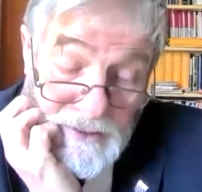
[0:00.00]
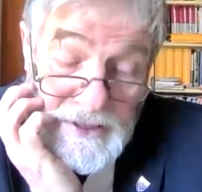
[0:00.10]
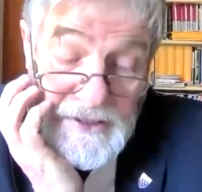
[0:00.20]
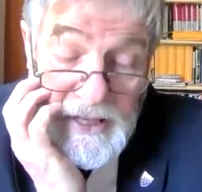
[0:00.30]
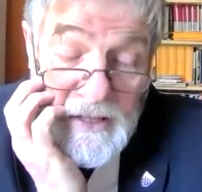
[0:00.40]

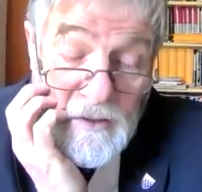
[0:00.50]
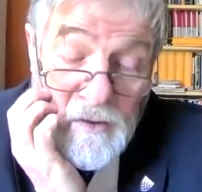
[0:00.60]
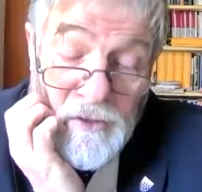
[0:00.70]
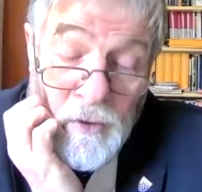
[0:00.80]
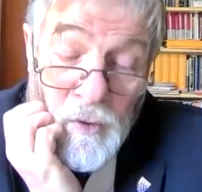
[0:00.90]
understanding
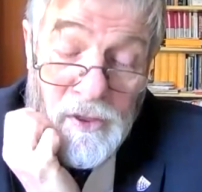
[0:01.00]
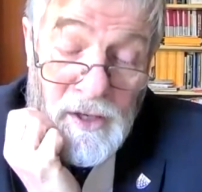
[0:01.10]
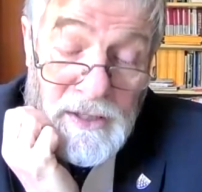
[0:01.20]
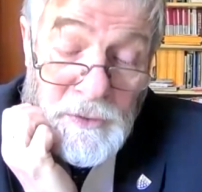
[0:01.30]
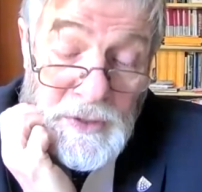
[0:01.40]
of the
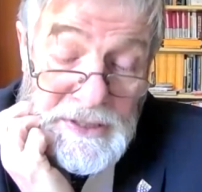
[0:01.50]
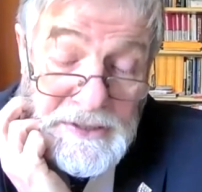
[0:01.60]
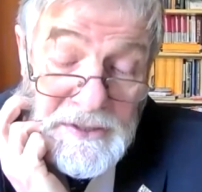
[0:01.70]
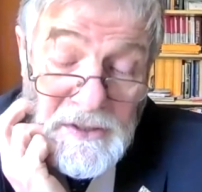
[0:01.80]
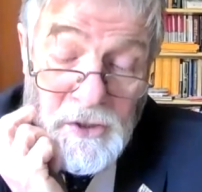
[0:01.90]
Orthodox
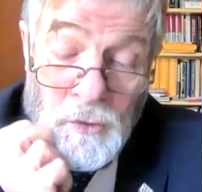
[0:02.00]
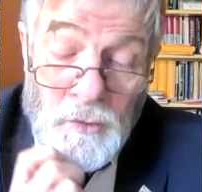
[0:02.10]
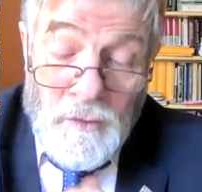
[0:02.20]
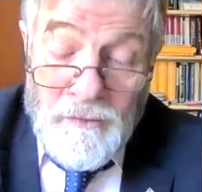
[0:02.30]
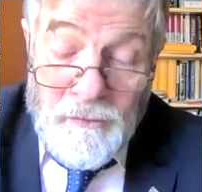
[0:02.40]
resistance
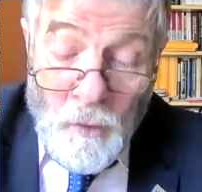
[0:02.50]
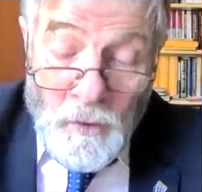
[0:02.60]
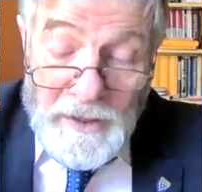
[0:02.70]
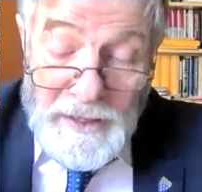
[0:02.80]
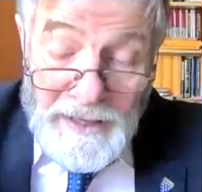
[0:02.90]
to
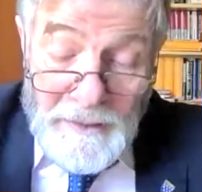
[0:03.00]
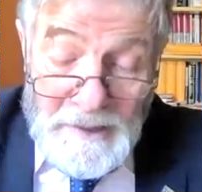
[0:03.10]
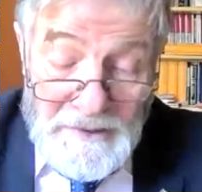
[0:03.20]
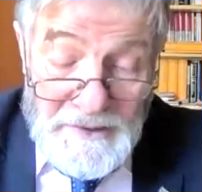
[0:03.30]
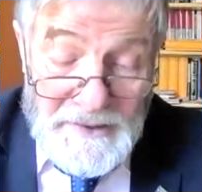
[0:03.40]
foreign
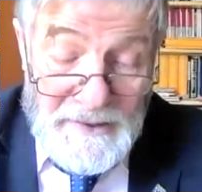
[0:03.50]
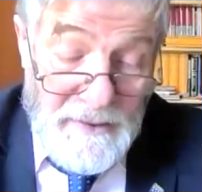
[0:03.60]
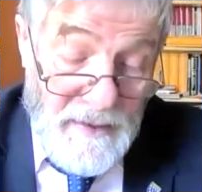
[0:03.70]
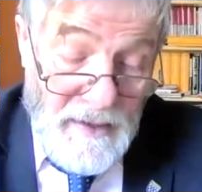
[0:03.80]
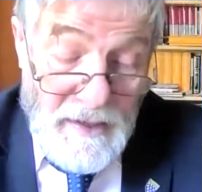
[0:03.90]
elements,
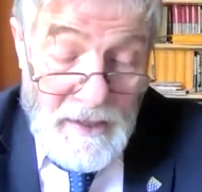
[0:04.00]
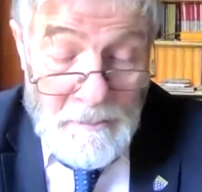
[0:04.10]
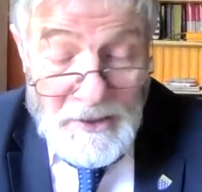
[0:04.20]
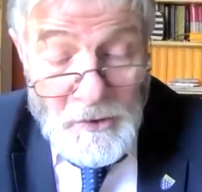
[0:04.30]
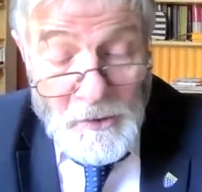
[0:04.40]
it
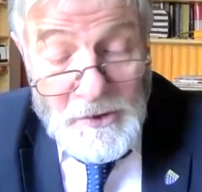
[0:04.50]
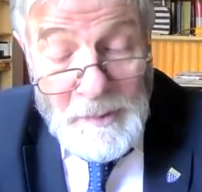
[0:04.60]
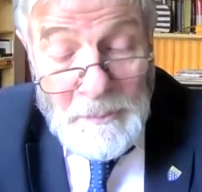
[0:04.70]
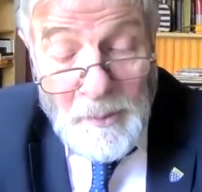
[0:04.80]
must also be